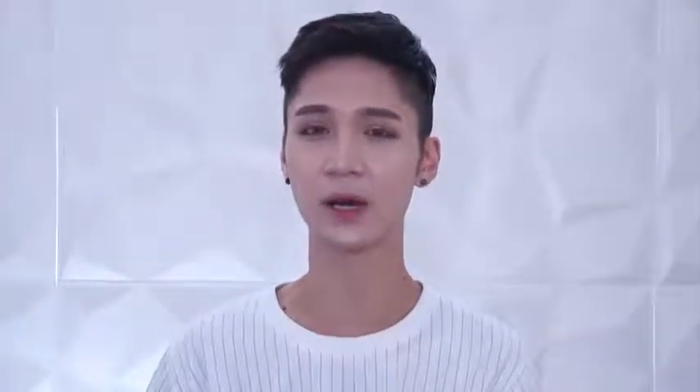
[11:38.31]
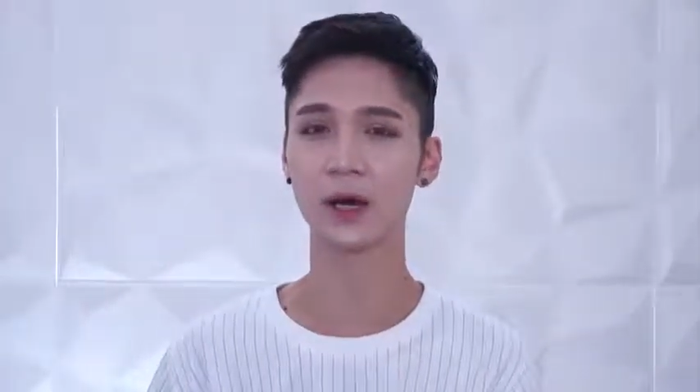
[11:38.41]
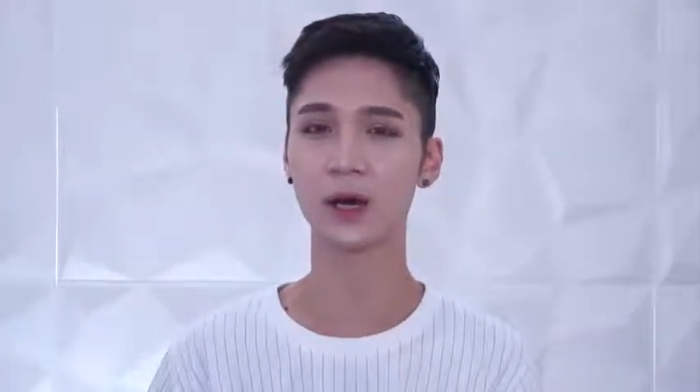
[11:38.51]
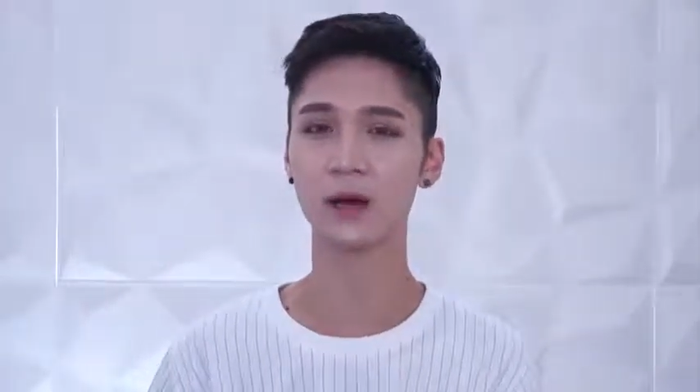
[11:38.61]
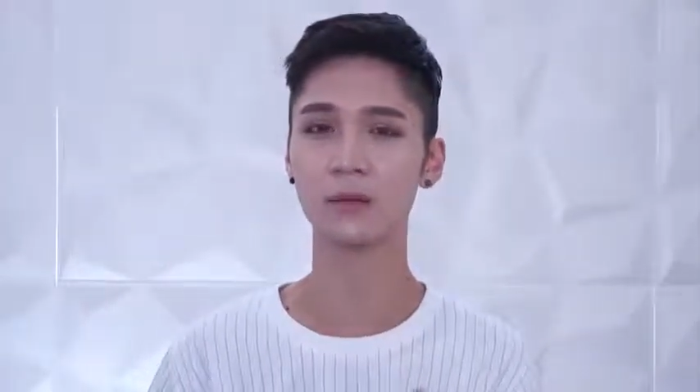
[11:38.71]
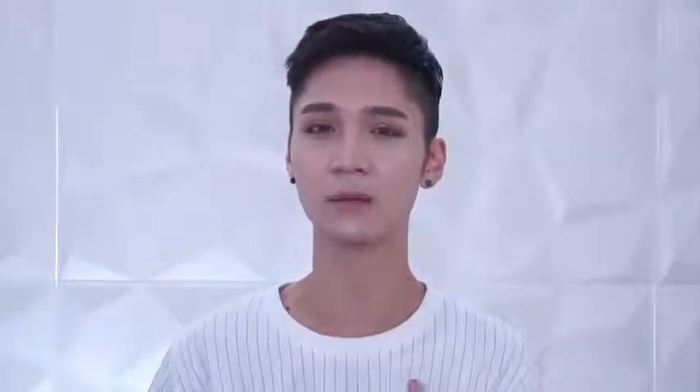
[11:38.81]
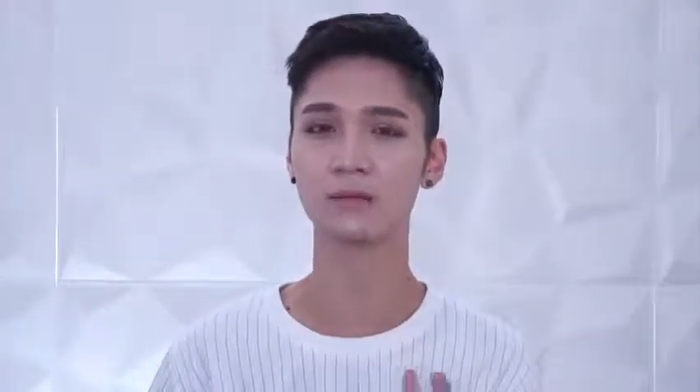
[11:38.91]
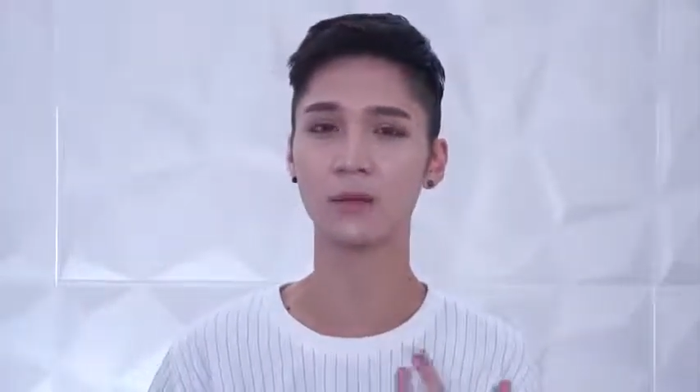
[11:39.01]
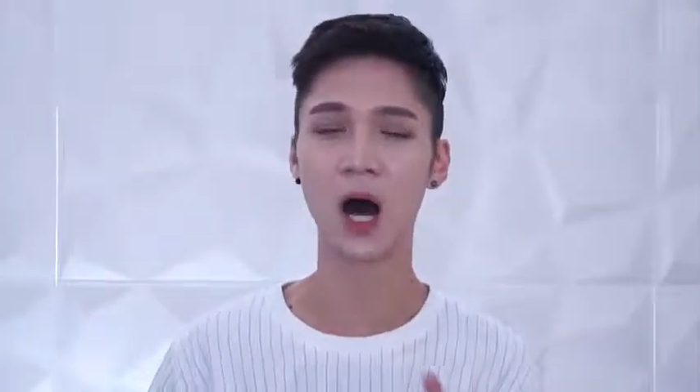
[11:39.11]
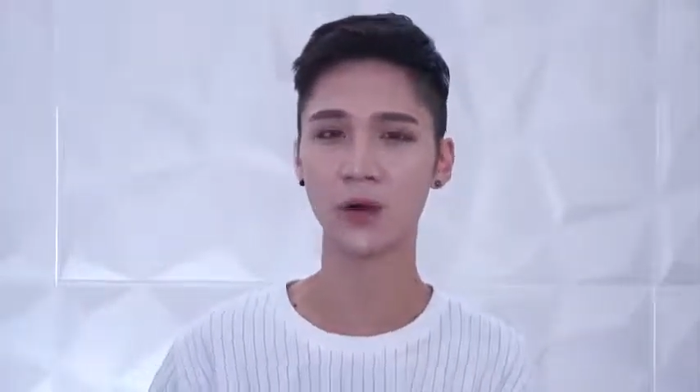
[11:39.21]

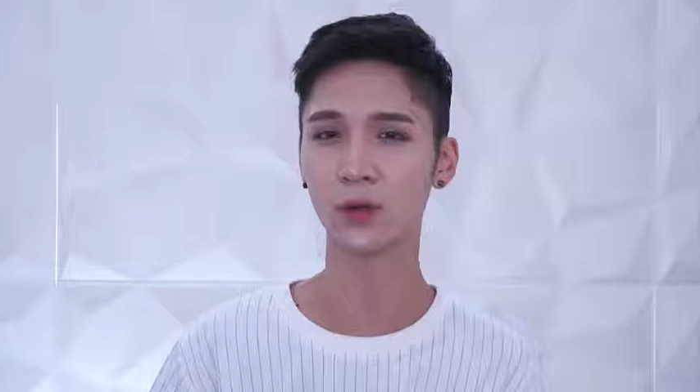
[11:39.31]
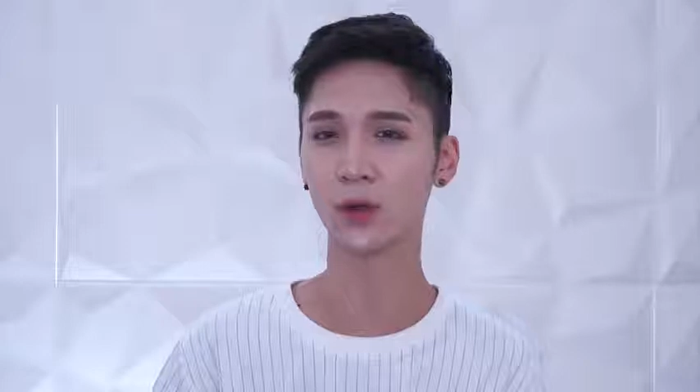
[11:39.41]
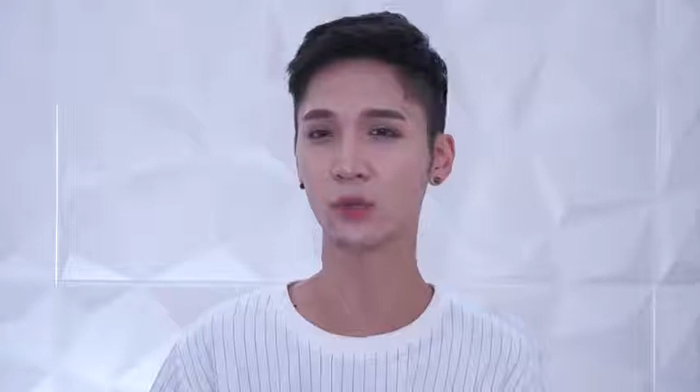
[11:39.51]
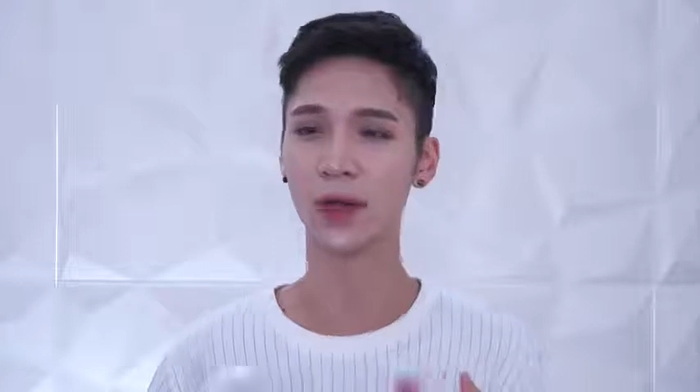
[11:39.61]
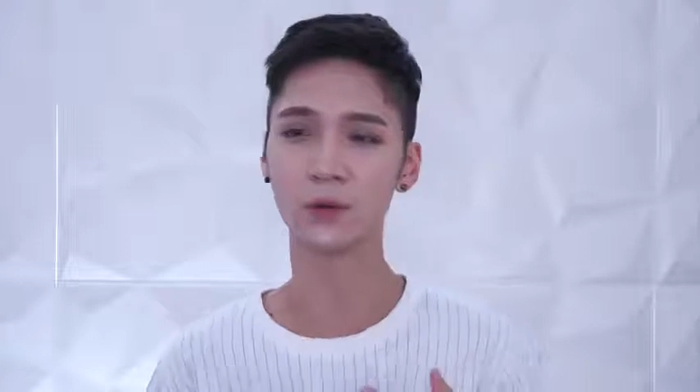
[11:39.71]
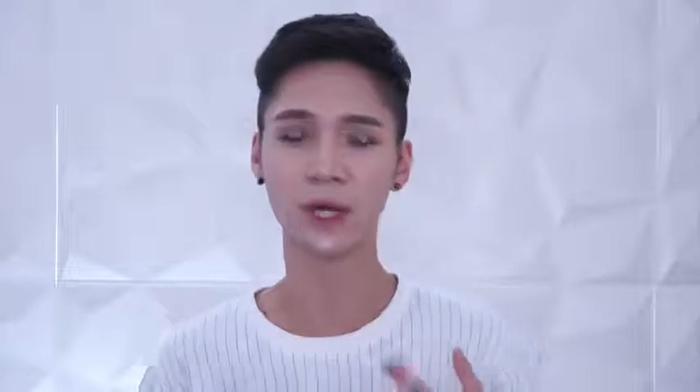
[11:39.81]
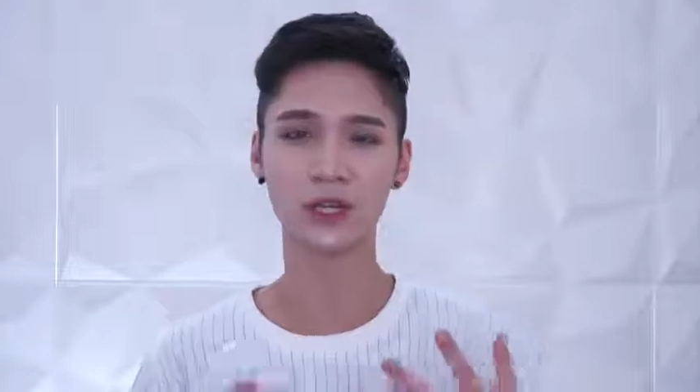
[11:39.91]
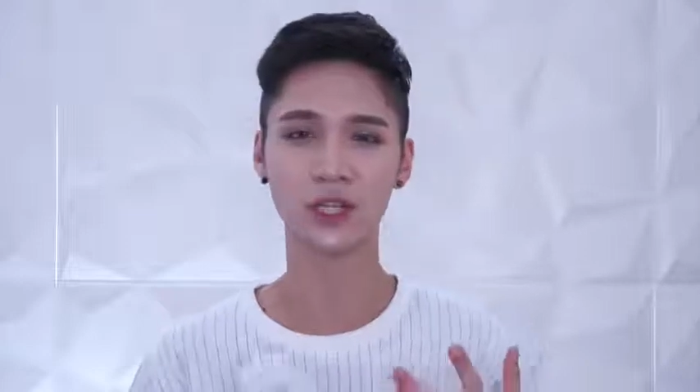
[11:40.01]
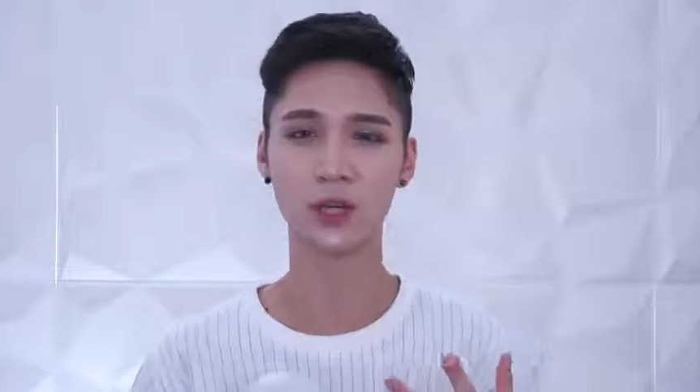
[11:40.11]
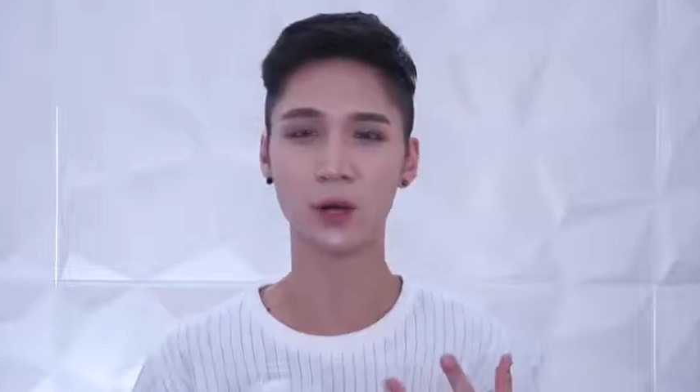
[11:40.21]
model runway
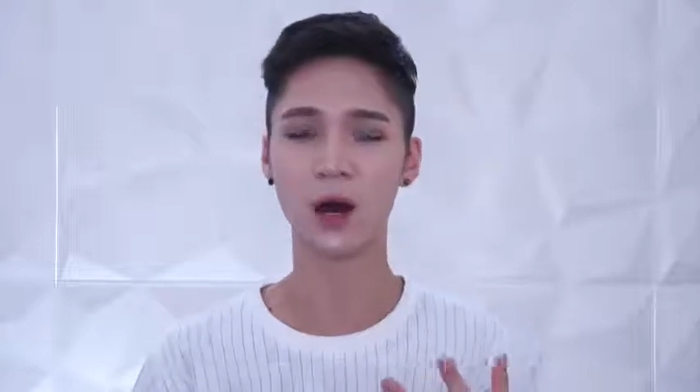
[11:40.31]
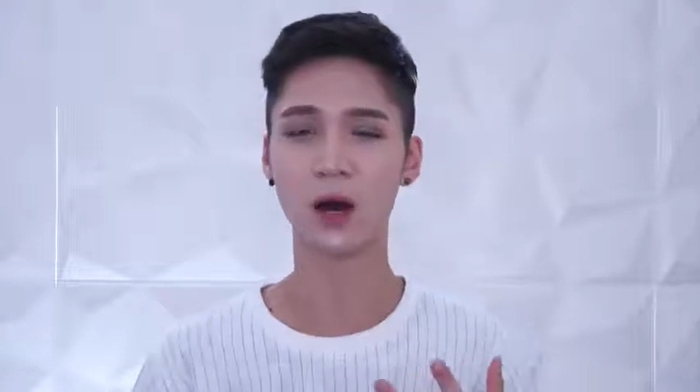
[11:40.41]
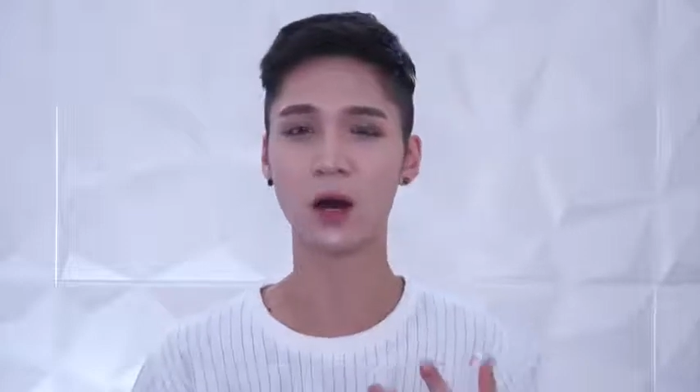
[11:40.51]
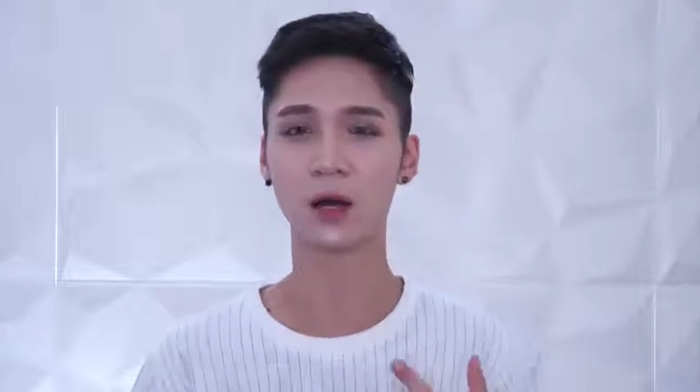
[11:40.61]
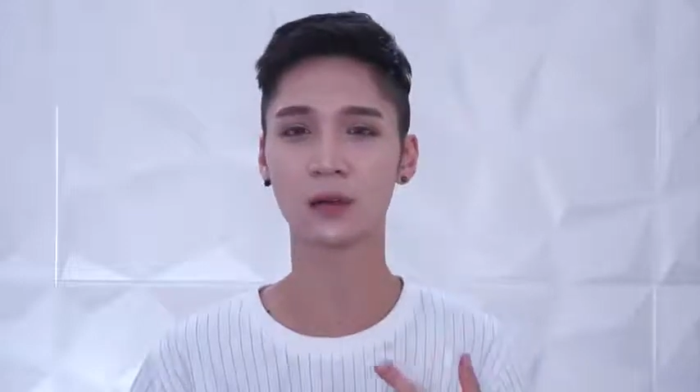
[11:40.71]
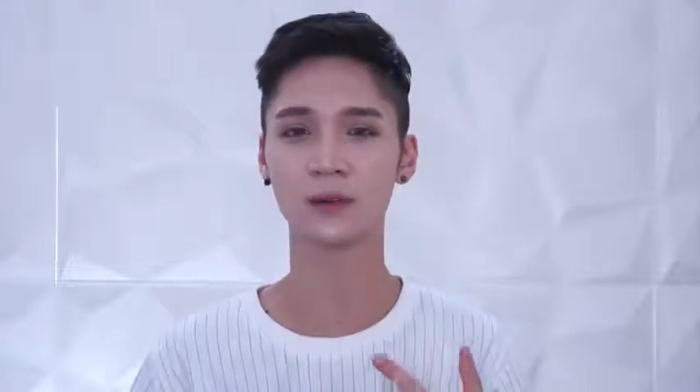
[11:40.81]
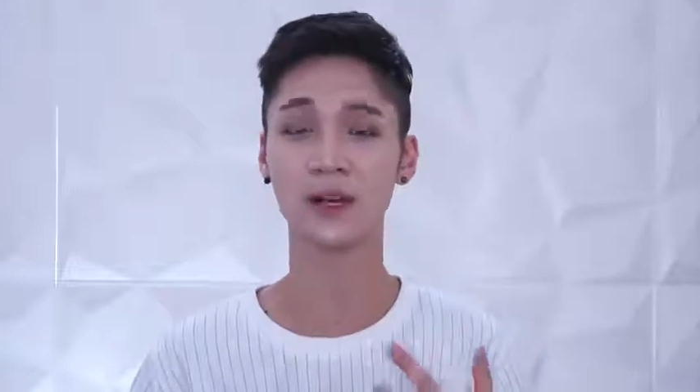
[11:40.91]
show,